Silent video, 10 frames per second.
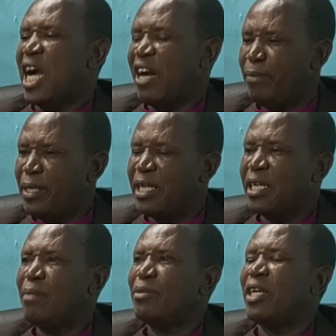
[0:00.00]
A government
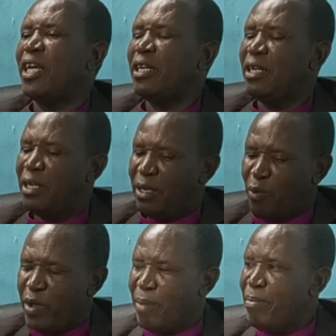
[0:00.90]
that comes in,
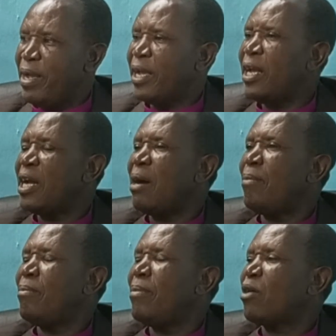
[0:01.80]
we are begging
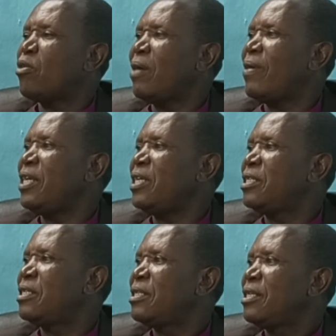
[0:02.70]
back on our
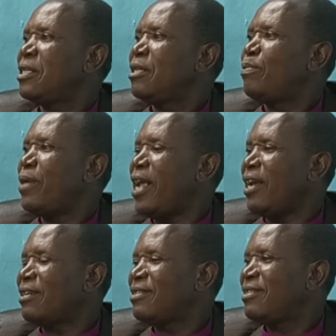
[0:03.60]
knees,
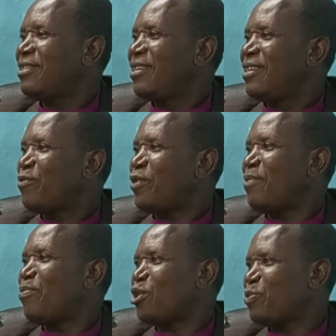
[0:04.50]
praying for
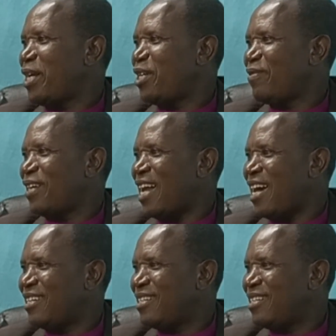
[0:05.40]
the prosperity of the land.